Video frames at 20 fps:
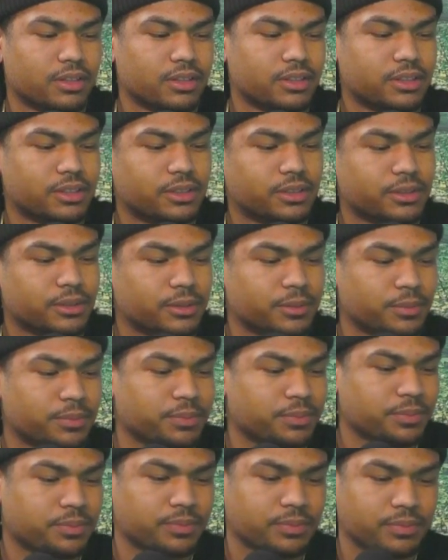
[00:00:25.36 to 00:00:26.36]
I
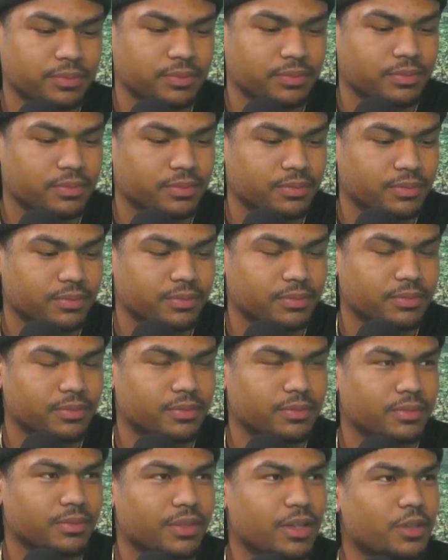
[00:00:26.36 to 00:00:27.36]
don't
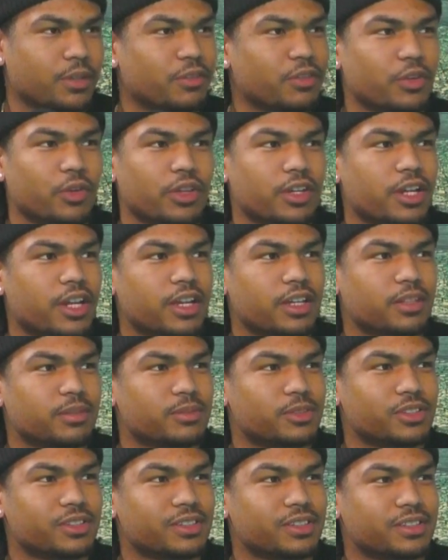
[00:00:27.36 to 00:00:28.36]
even know the
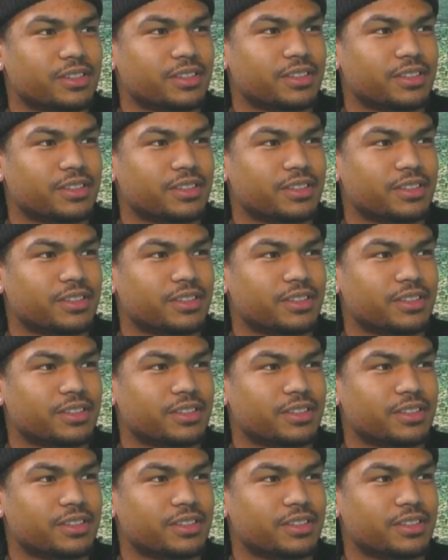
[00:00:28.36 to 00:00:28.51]
names.